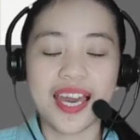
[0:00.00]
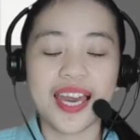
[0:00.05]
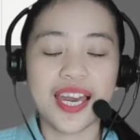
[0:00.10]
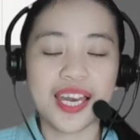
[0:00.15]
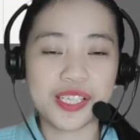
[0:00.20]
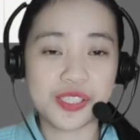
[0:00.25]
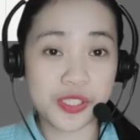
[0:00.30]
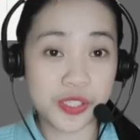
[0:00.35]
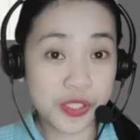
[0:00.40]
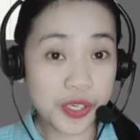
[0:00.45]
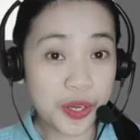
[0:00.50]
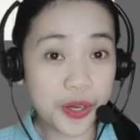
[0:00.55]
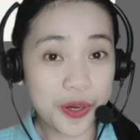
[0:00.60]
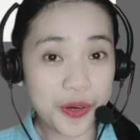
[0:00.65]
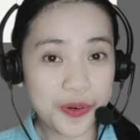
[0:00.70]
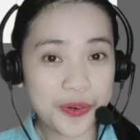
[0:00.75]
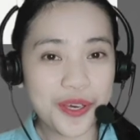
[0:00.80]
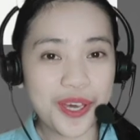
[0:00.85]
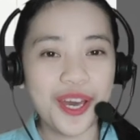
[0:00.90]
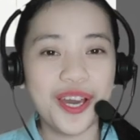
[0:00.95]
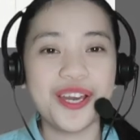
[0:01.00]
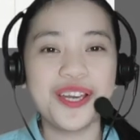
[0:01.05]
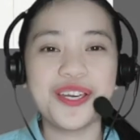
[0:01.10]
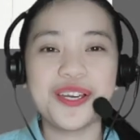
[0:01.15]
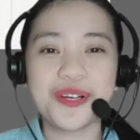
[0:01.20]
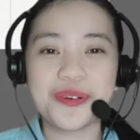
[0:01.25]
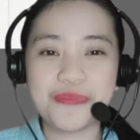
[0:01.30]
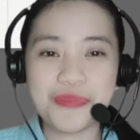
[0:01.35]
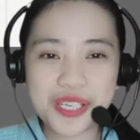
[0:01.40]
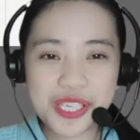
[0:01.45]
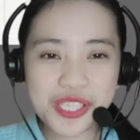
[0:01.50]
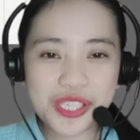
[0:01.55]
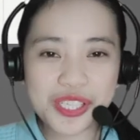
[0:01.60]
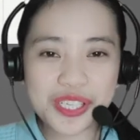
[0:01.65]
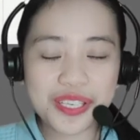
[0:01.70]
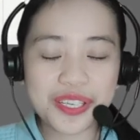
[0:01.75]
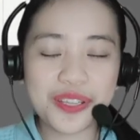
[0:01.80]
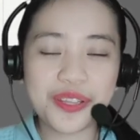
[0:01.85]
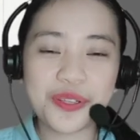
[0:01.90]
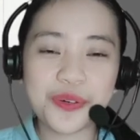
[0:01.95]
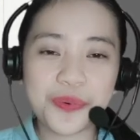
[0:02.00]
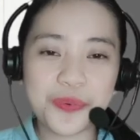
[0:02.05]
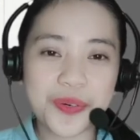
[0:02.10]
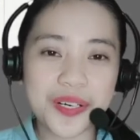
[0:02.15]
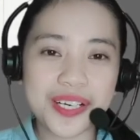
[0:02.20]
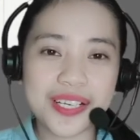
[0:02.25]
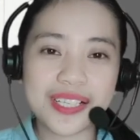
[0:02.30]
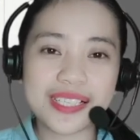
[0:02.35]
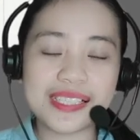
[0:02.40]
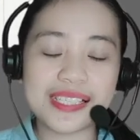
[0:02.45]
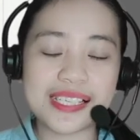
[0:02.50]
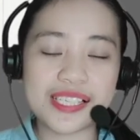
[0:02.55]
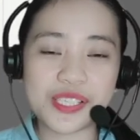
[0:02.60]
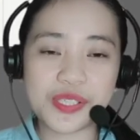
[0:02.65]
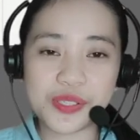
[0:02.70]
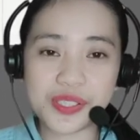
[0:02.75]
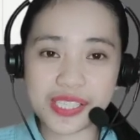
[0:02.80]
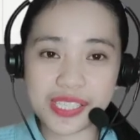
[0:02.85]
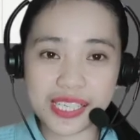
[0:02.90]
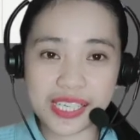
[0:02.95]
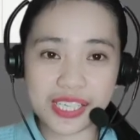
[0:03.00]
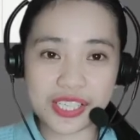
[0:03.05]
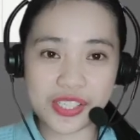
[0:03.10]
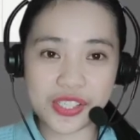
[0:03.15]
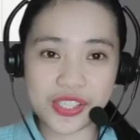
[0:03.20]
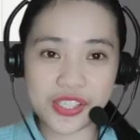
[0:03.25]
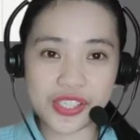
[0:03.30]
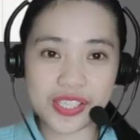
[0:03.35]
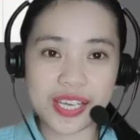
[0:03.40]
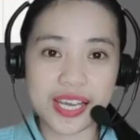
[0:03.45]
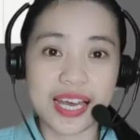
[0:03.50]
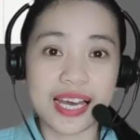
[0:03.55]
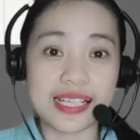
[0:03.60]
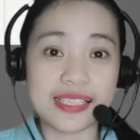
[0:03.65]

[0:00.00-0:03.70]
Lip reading: And so, your mission in the world is to teach.